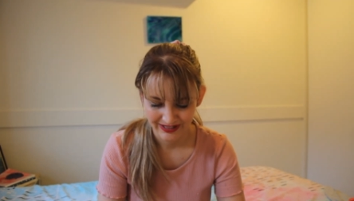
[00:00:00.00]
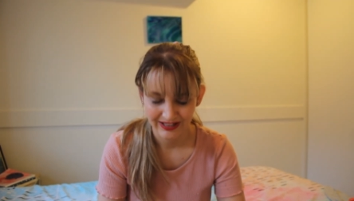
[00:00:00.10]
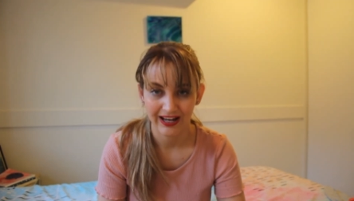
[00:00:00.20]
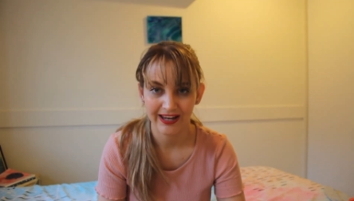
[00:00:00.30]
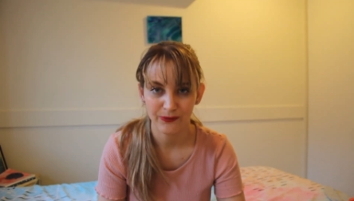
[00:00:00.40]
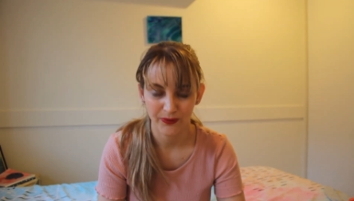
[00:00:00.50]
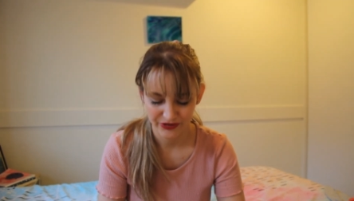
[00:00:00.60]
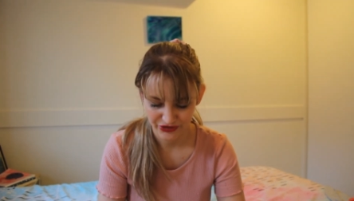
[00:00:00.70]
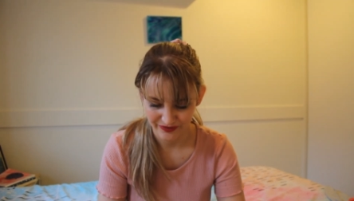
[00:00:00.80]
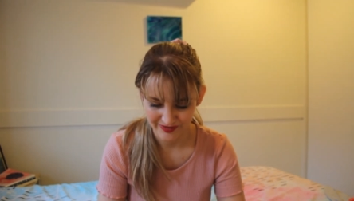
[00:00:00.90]
I had one
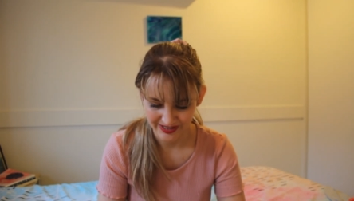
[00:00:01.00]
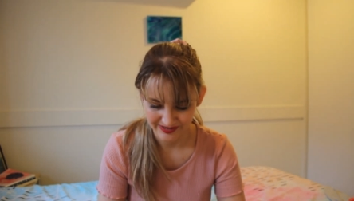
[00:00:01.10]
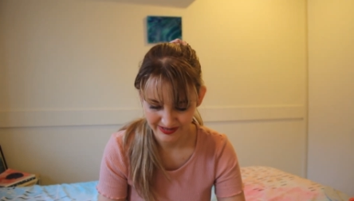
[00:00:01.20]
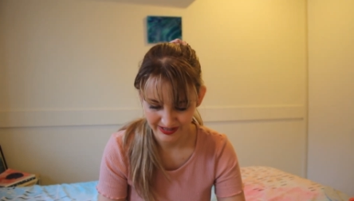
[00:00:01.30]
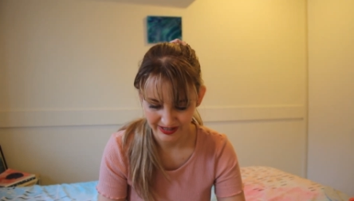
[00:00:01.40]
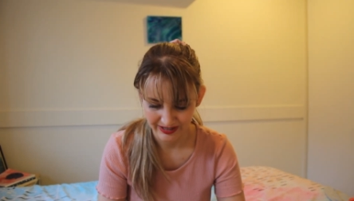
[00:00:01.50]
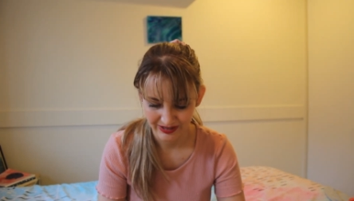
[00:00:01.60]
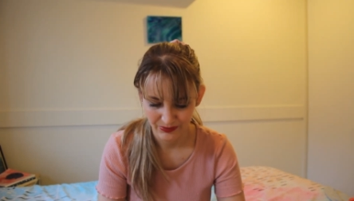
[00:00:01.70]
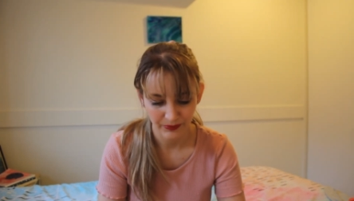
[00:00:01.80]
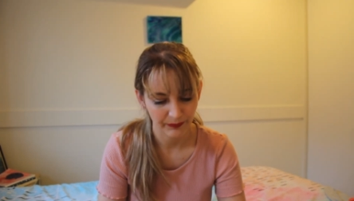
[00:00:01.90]
shift yesterday
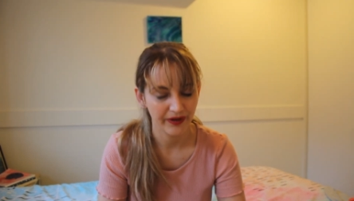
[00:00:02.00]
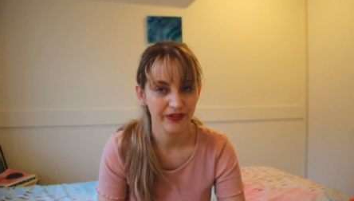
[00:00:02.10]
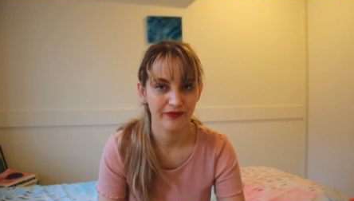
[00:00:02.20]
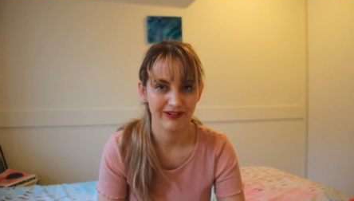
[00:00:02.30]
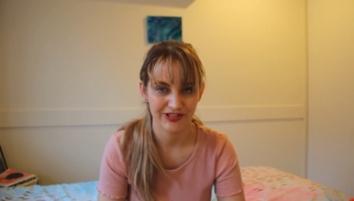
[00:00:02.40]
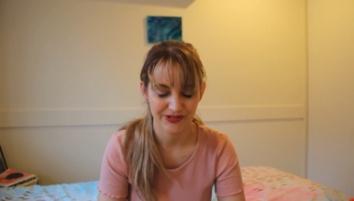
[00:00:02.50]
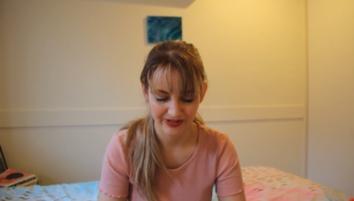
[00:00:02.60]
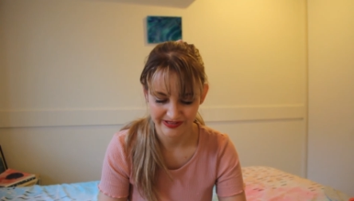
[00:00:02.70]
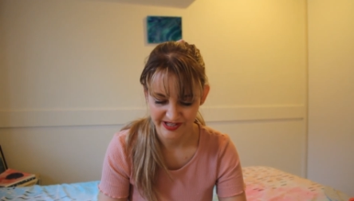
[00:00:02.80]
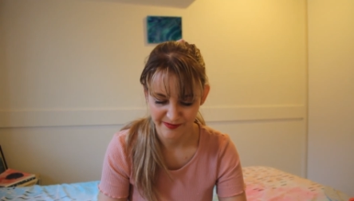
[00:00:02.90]
when one of the
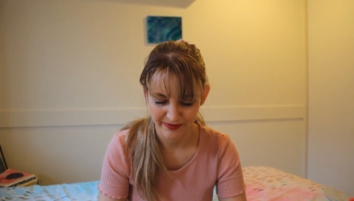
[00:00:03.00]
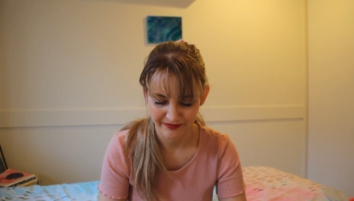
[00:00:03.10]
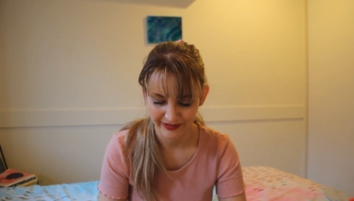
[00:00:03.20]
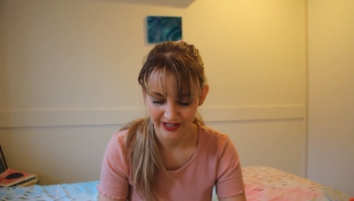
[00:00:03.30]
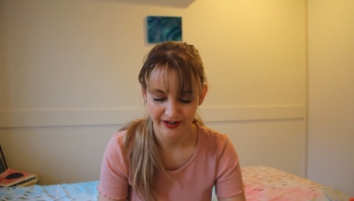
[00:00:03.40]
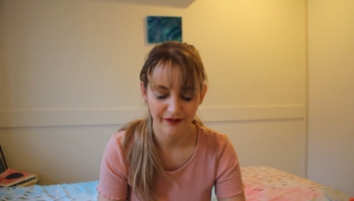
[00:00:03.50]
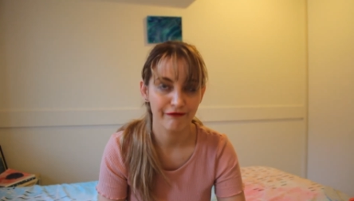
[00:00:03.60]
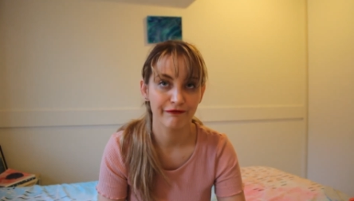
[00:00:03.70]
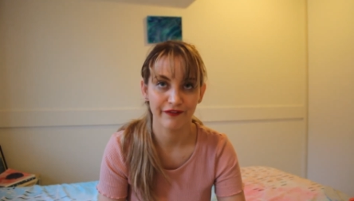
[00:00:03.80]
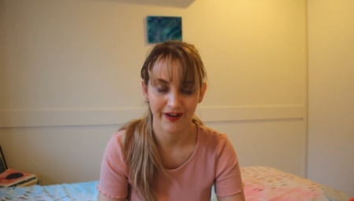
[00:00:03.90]
registrars left me for like
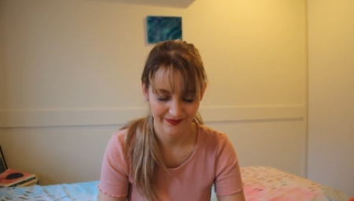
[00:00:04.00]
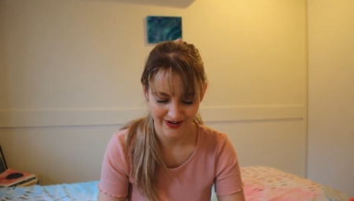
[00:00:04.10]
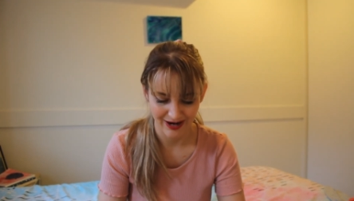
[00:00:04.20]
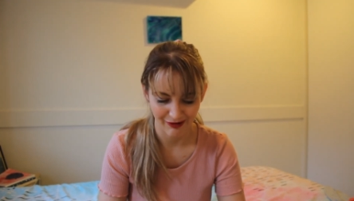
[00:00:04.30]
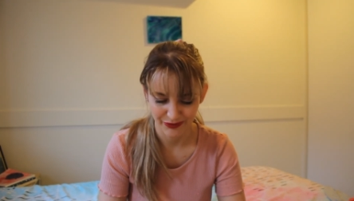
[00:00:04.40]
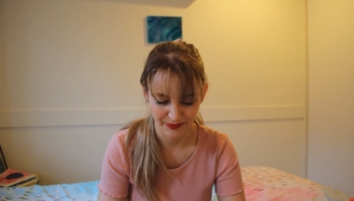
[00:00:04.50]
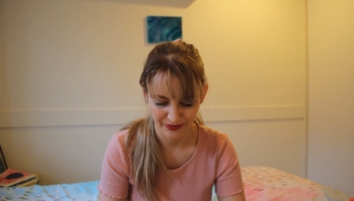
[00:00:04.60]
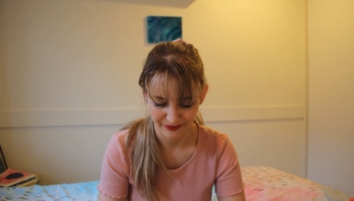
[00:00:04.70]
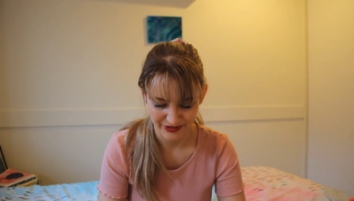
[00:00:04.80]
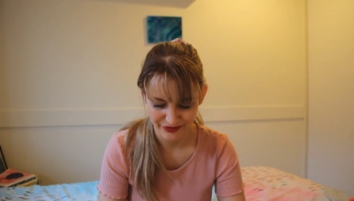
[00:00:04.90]
5 hours with the
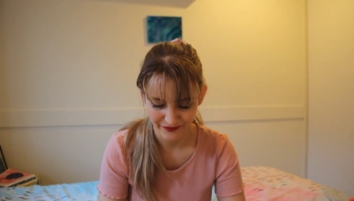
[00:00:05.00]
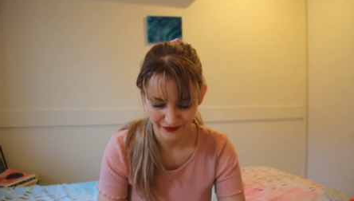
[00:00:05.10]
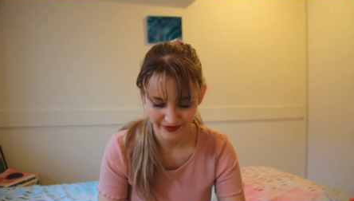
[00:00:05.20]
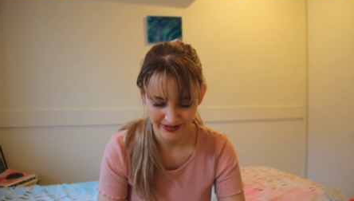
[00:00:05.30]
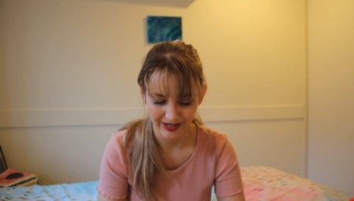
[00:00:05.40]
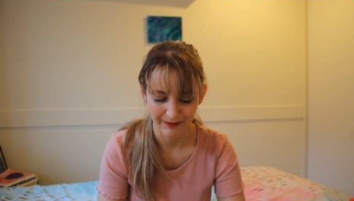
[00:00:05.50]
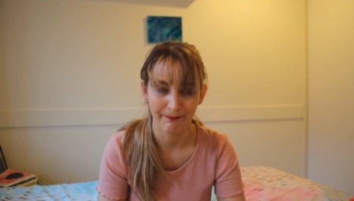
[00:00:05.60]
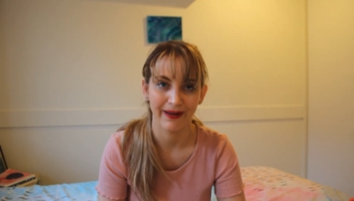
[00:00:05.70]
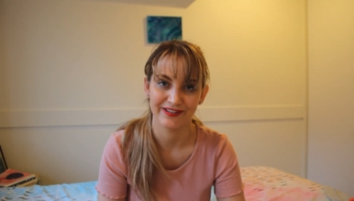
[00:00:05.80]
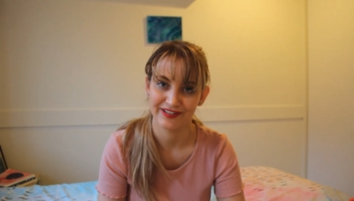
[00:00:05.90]
reg phone, and I
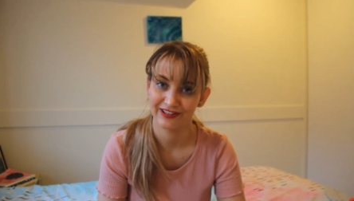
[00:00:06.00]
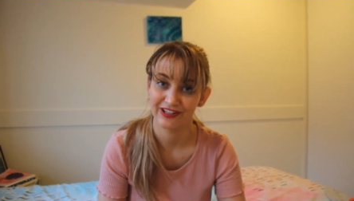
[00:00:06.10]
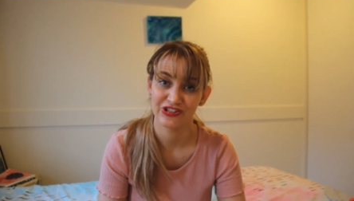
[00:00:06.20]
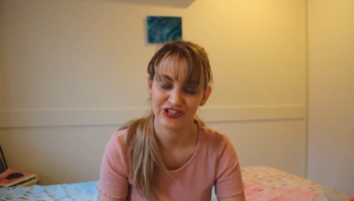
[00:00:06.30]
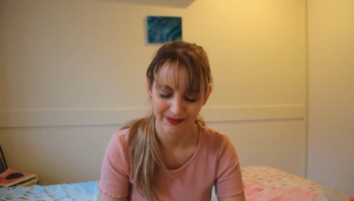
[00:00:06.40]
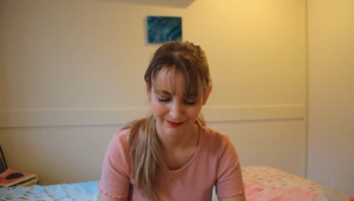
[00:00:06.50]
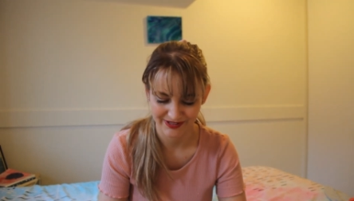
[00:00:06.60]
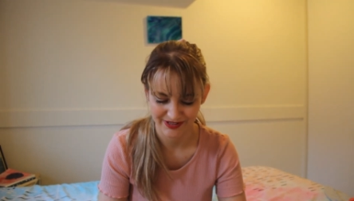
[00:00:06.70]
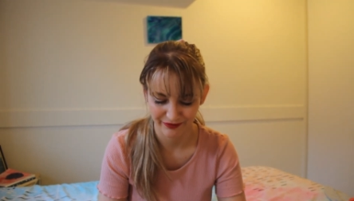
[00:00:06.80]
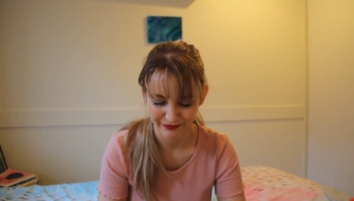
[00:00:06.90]
basically shat
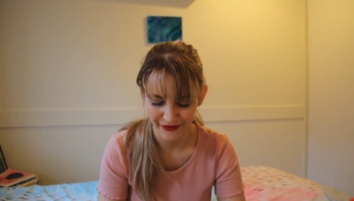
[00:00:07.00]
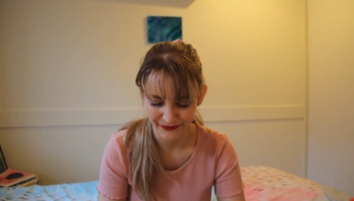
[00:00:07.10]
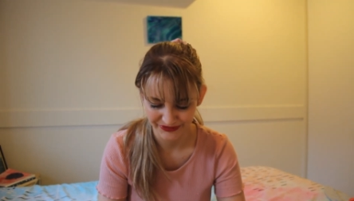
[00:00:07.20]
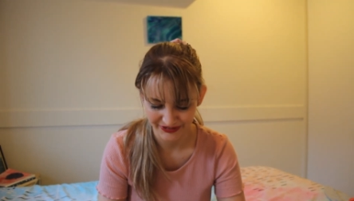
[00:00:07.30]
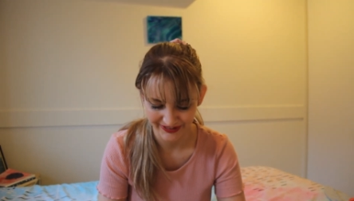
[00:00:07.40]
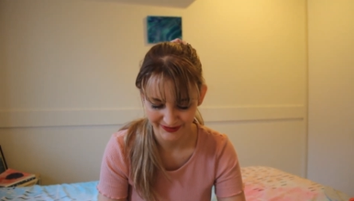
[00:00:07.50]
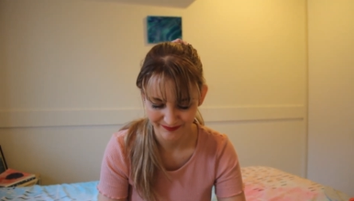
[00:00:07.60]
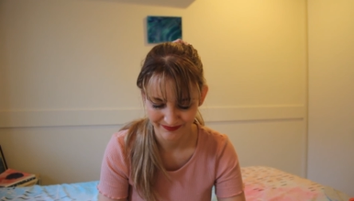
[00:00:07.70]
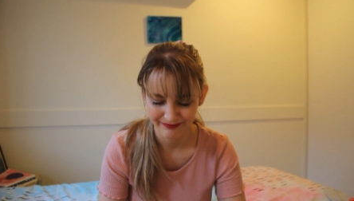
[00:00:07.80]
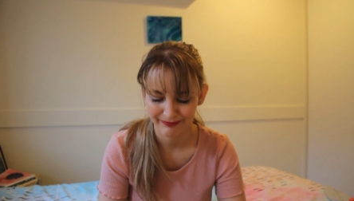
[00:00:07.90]
myself the whole time.
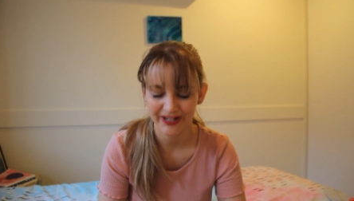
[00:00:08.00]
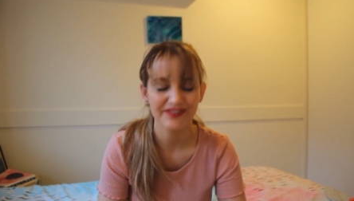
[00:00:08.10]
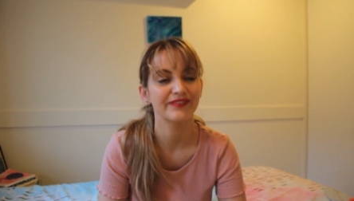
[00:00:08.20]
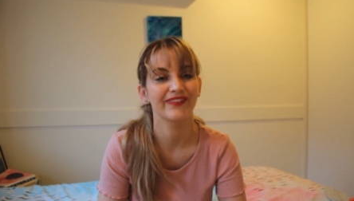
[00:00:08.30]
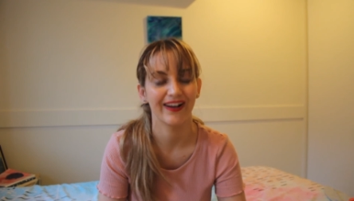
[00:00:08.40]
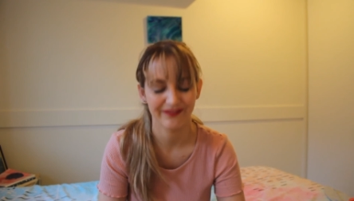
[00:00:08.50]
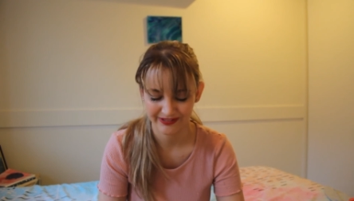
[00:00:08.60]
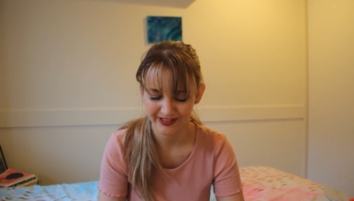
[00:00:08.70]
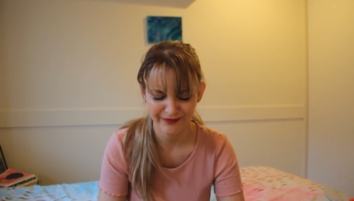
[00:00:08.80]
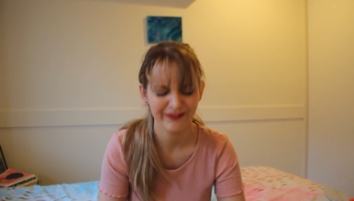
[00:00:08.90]
But I survived,
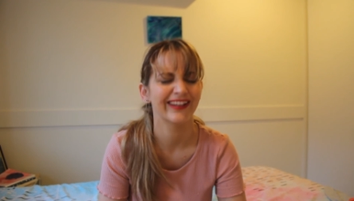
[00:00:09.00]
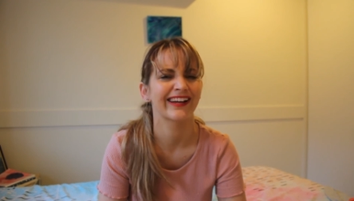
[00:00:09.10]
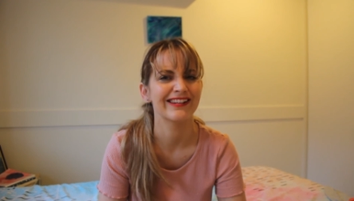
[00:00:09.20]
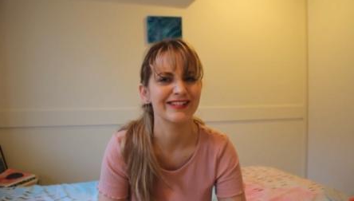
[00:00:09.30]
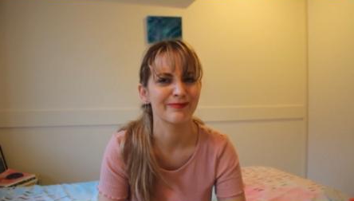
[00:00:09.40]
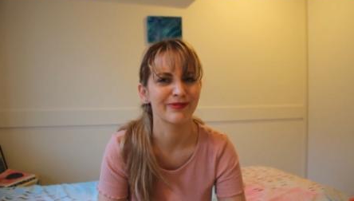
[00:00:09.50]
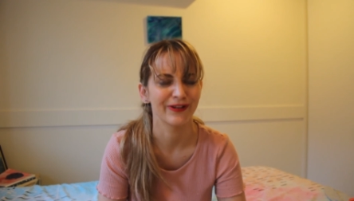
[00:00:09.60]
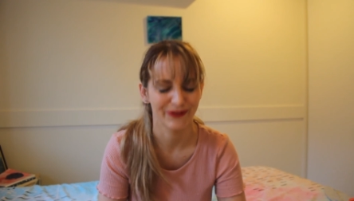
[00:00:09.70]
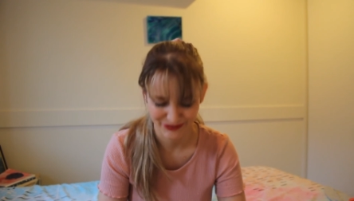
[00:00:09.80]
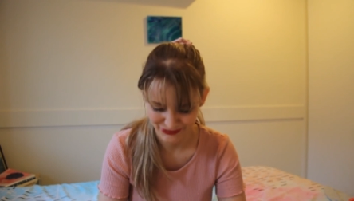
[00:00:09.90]
and I feel like I did a pretty
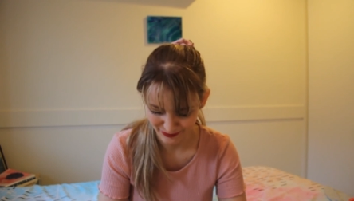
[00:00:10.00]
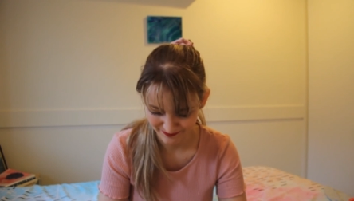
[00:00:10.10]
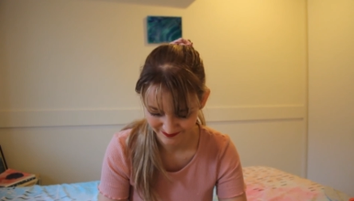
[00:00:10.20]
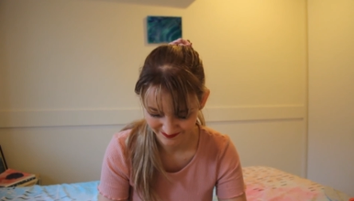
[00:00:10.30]
good job.